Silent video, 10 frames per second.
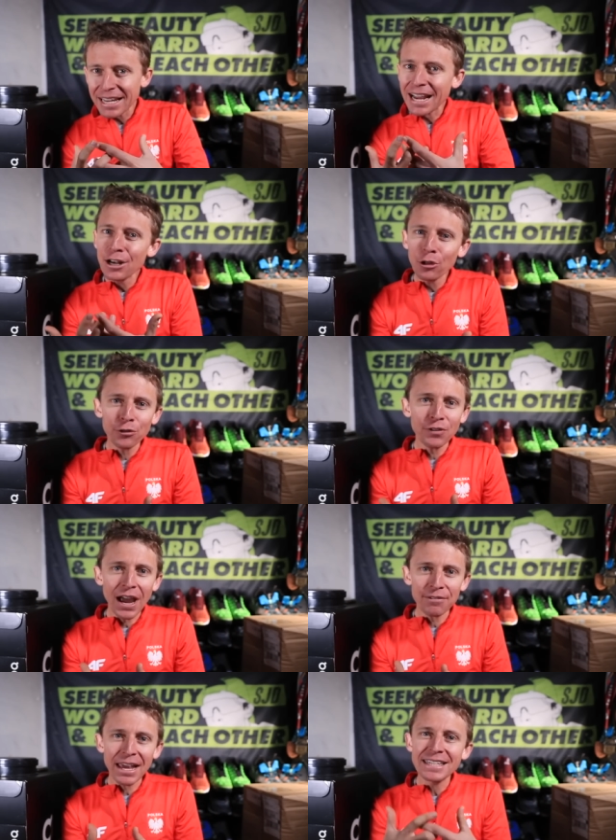Like I know the
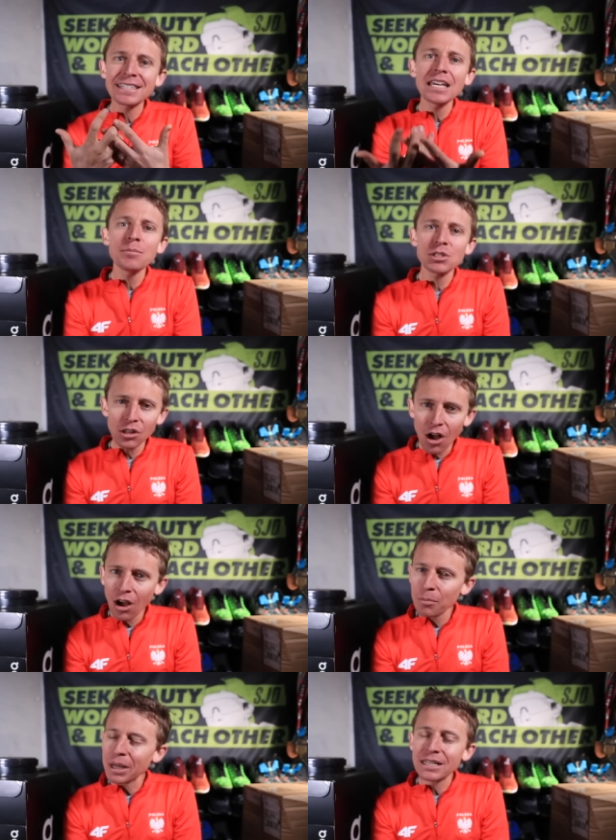five K seems
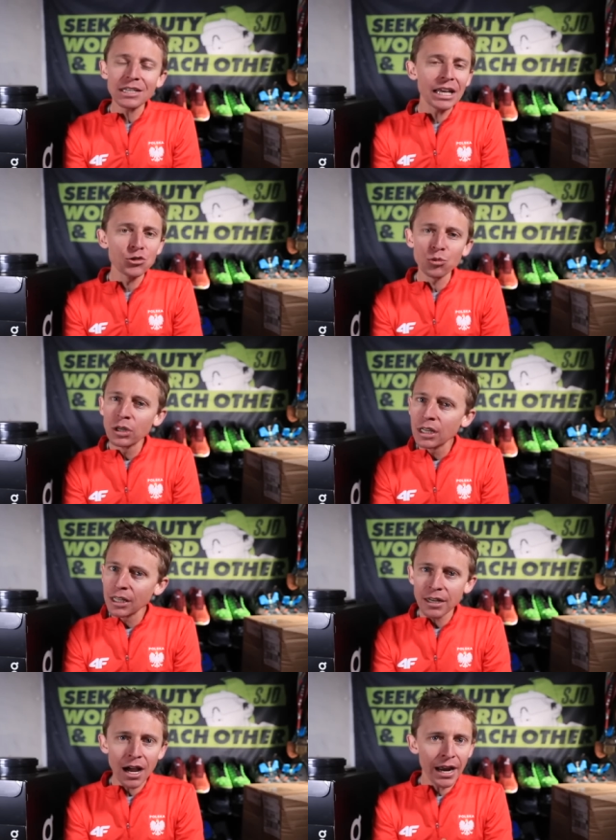long, but it's it's
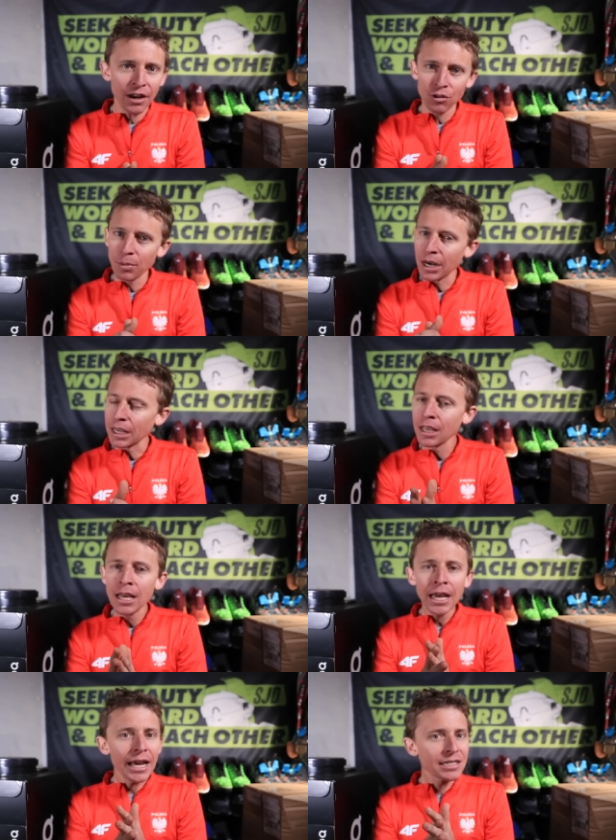really not, everybody.
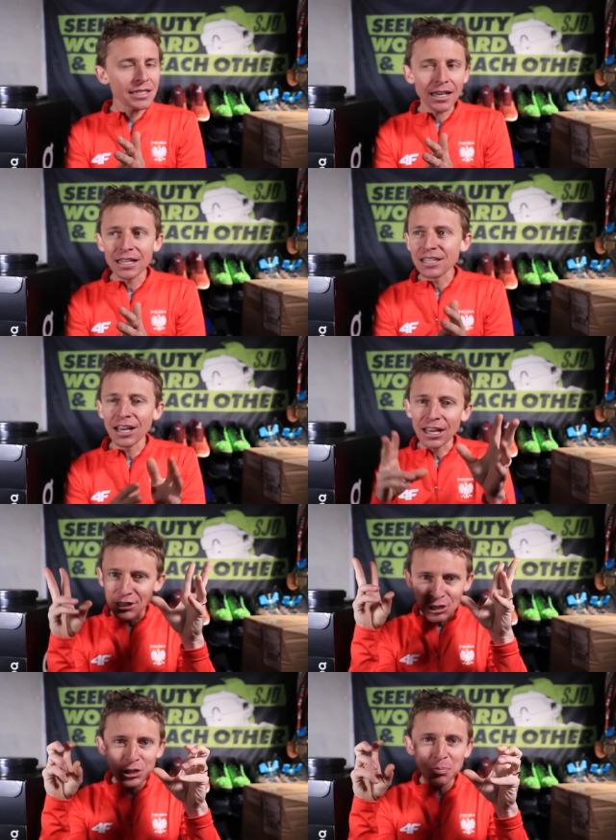It's it's a
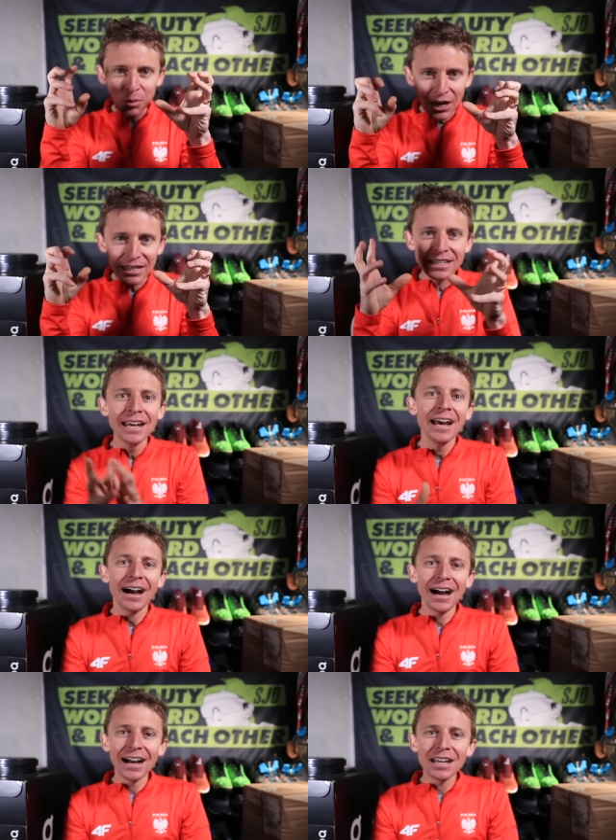it's a sprint
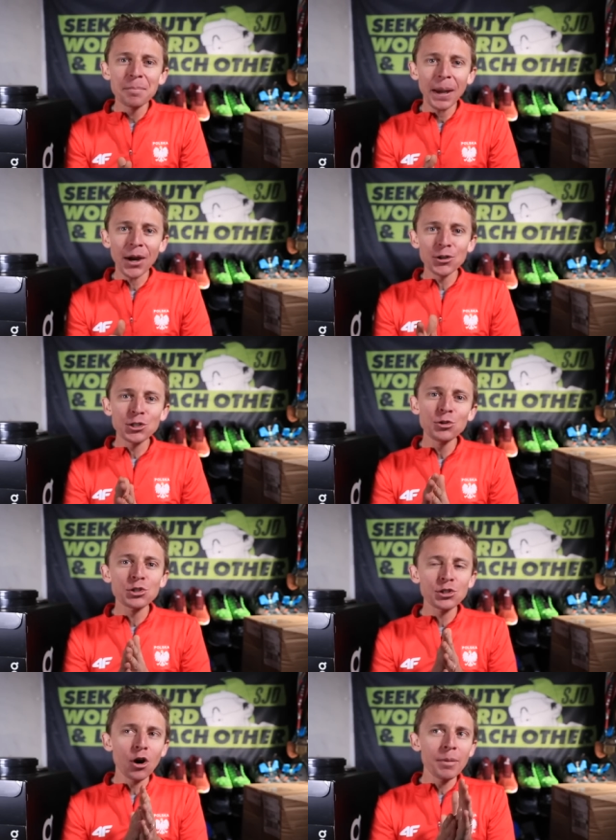uh, compared to
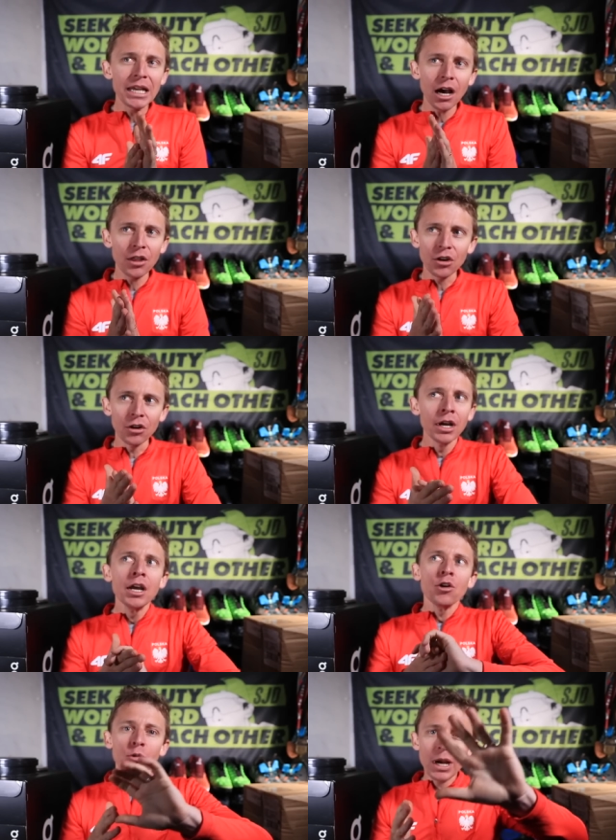so many other
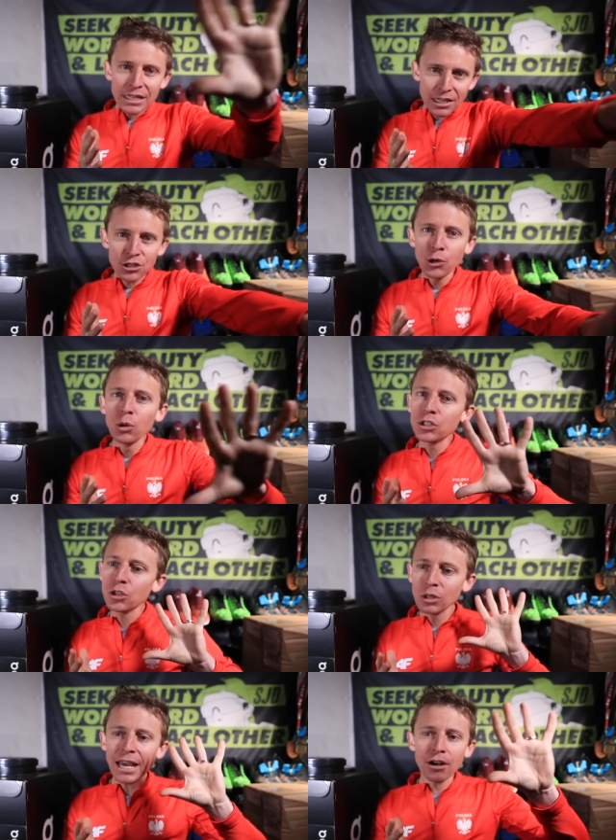races you will
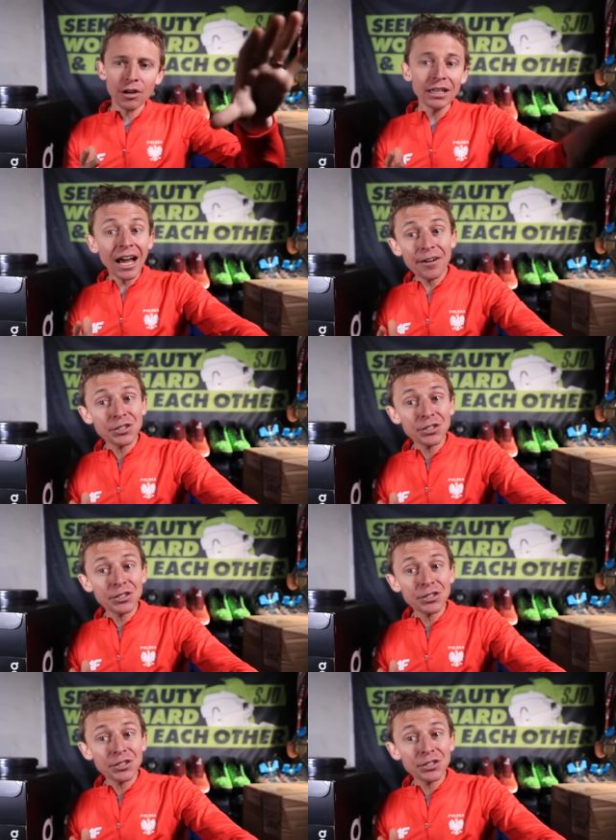do later in life.